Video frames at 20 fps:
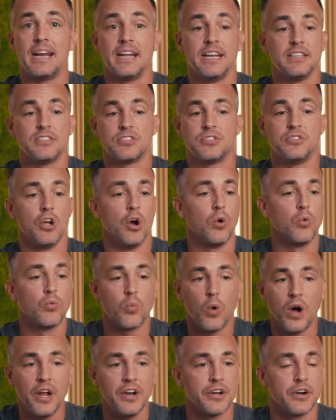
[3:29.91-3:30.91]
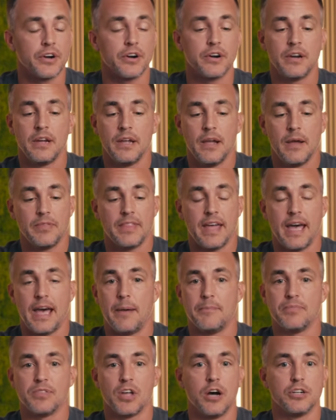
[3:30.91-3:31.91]
And it's no wonder
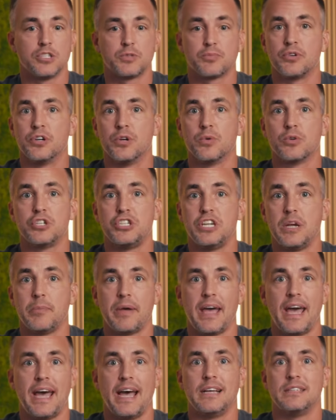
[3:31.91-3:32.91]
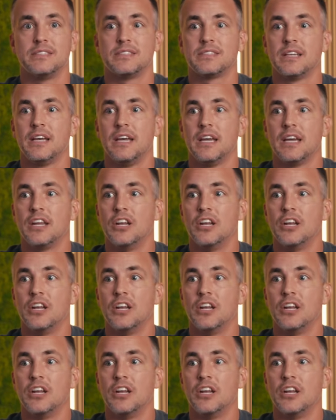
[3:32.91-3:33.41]
that entrepreneurship has,